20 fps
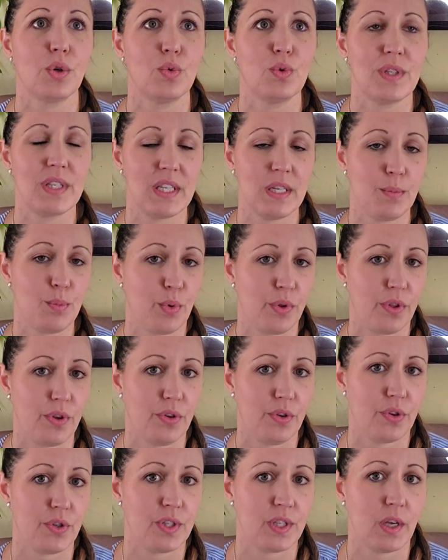go deep
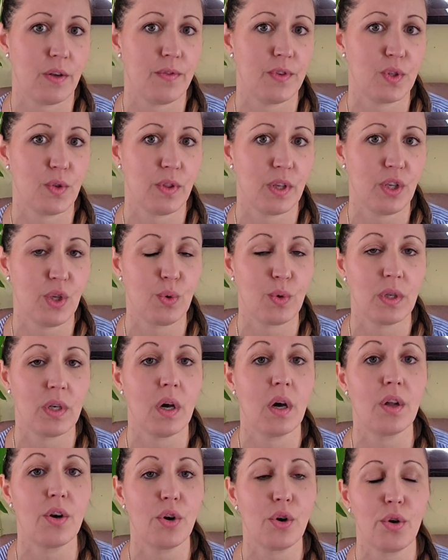within yourself so that you can
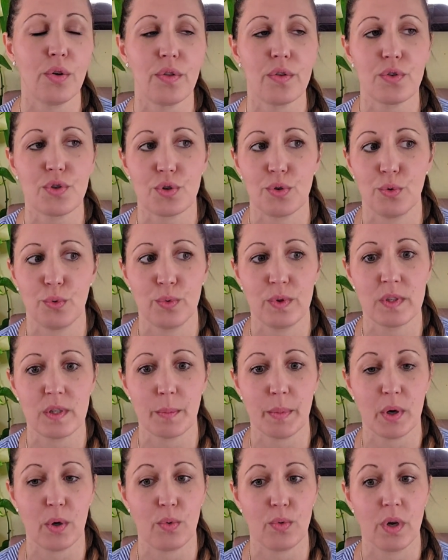unearth truths
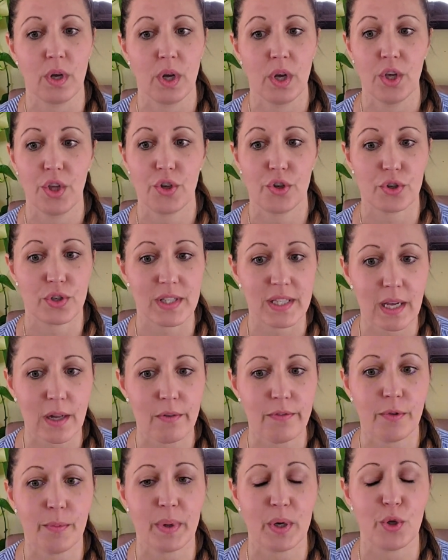about
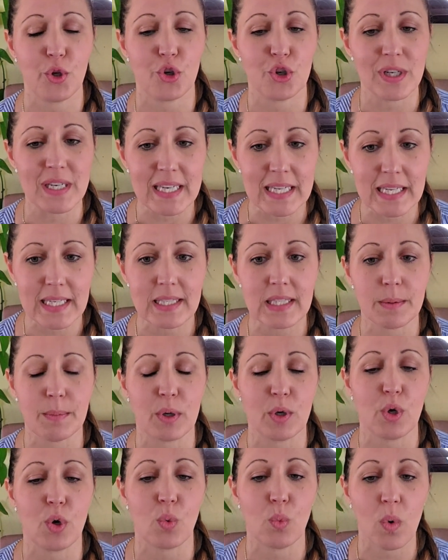yourself, about your needs,
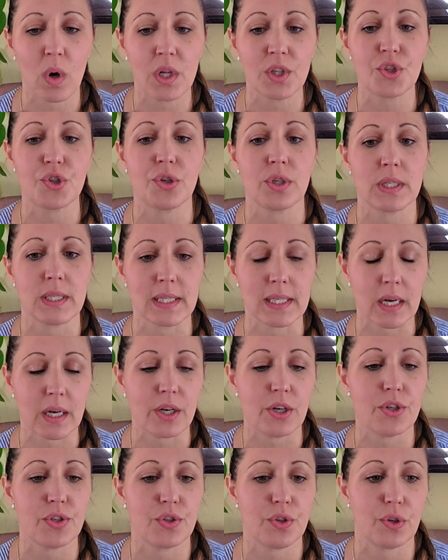about your wants, your
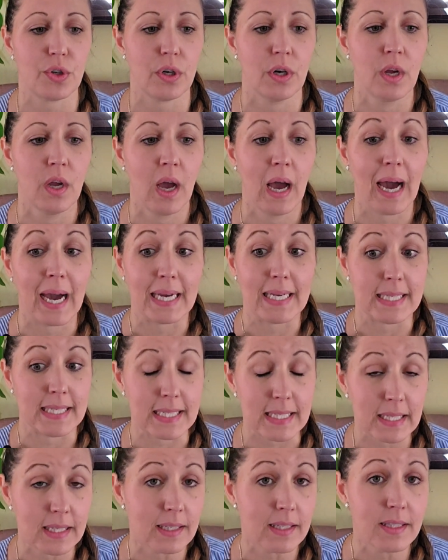desires, your
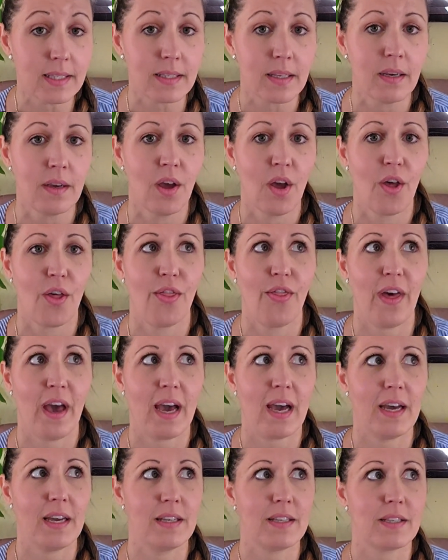ideas
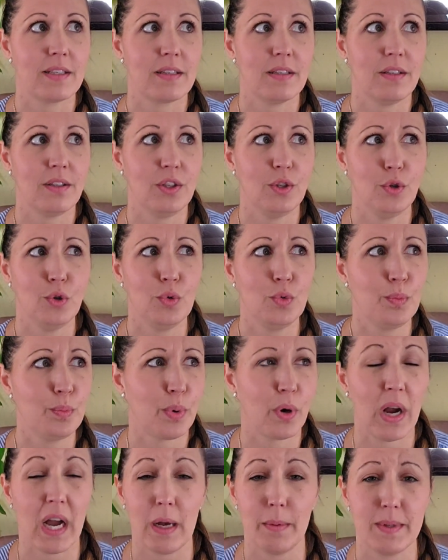that you
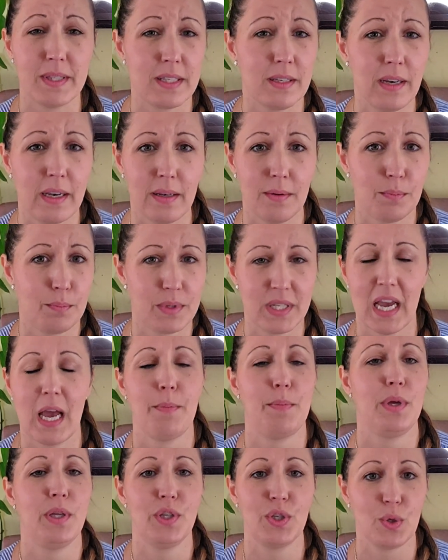perhaps didn't
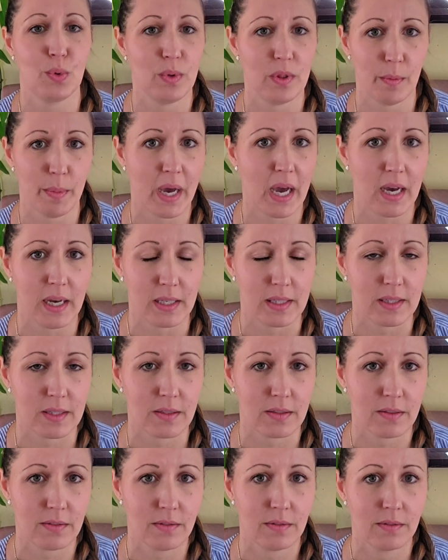tap into in the
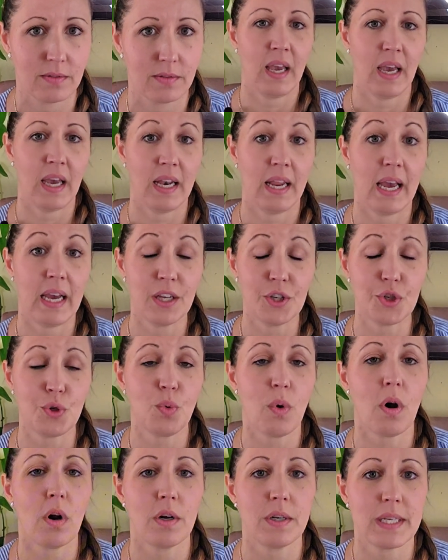past. And as
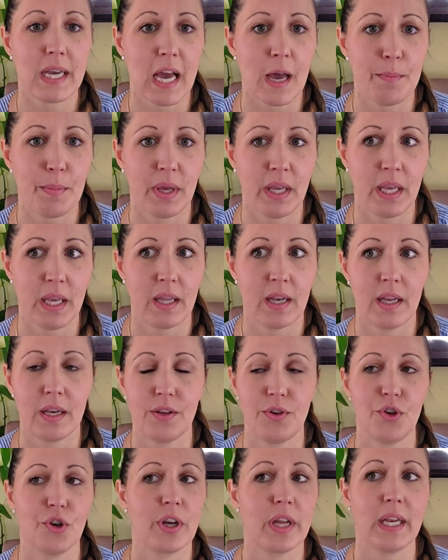you are tapping in
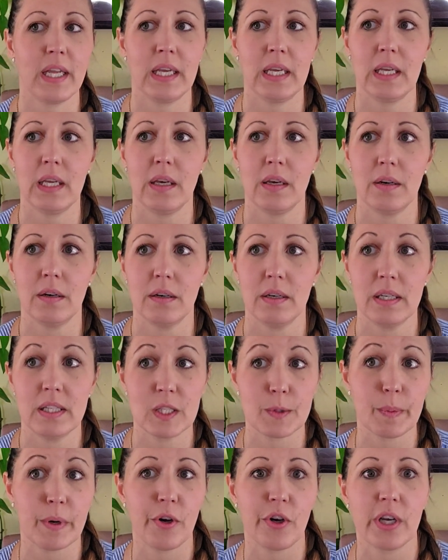and you're getting uh,
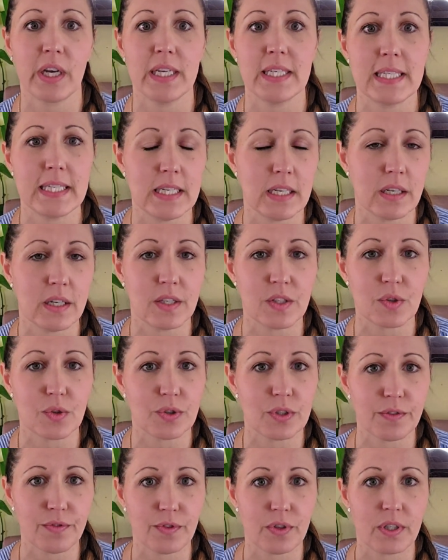inspiring ideas or
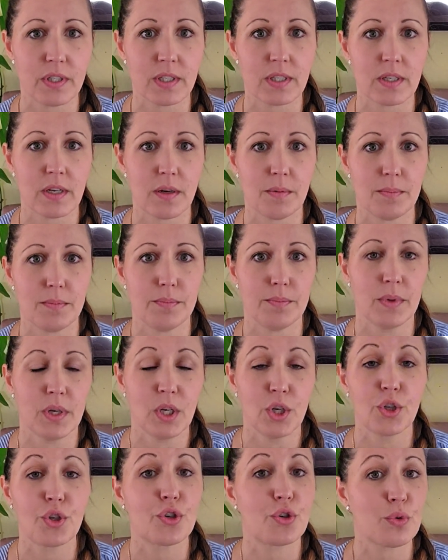different um,
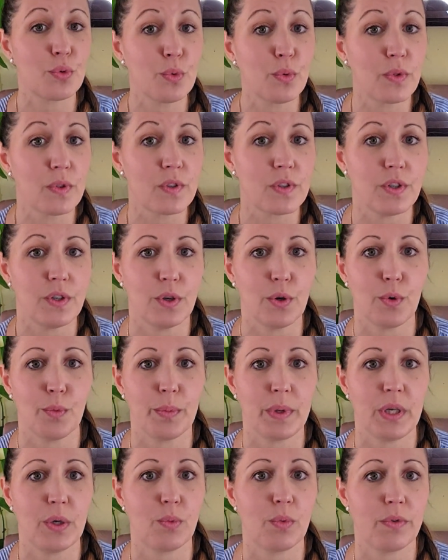truths, you know,
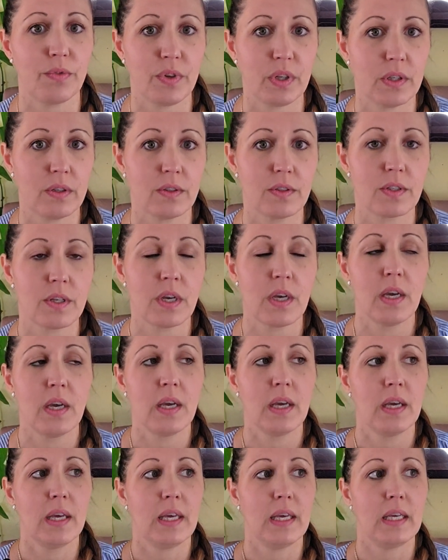being revealed,
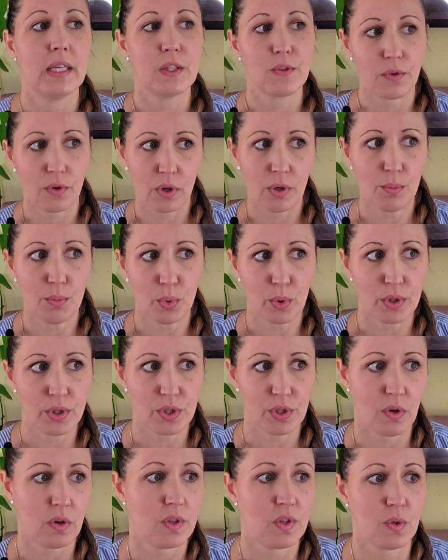it's very important
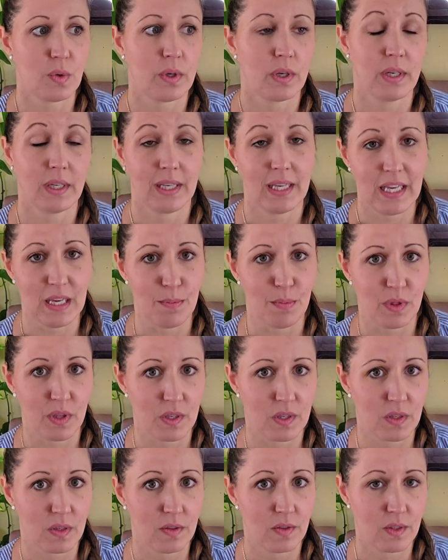to also kind of keep
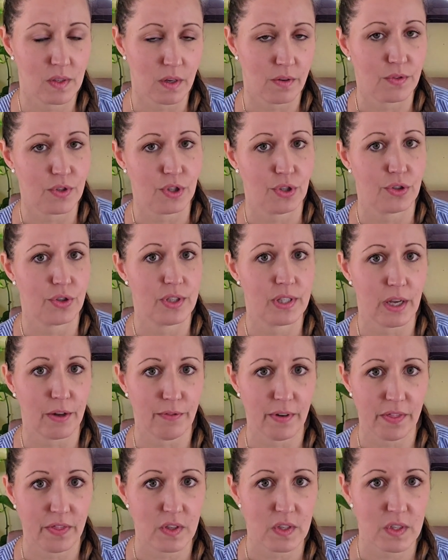this stuff to
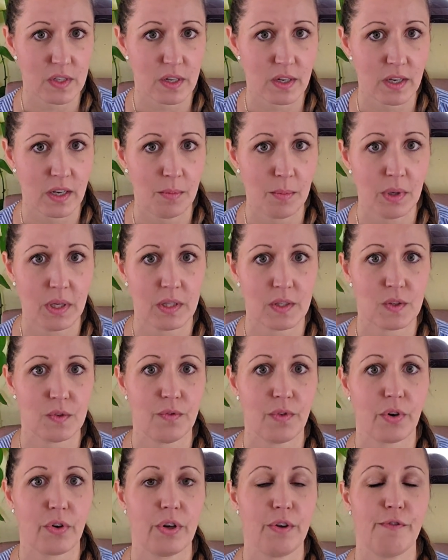yourself at this time. It's
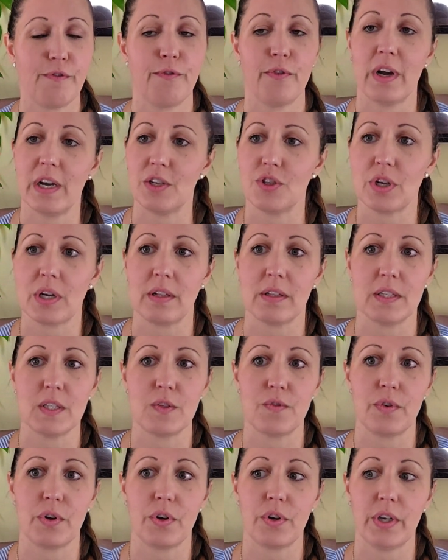very fragile,
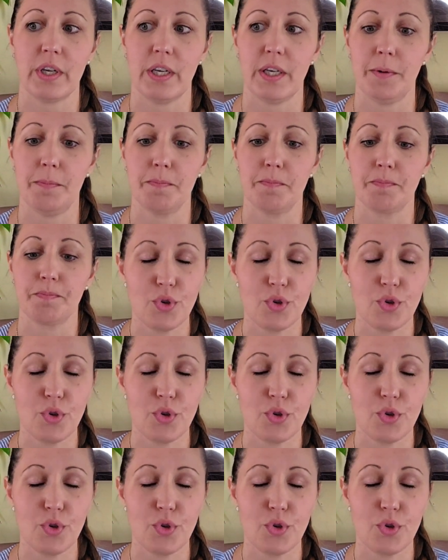it's very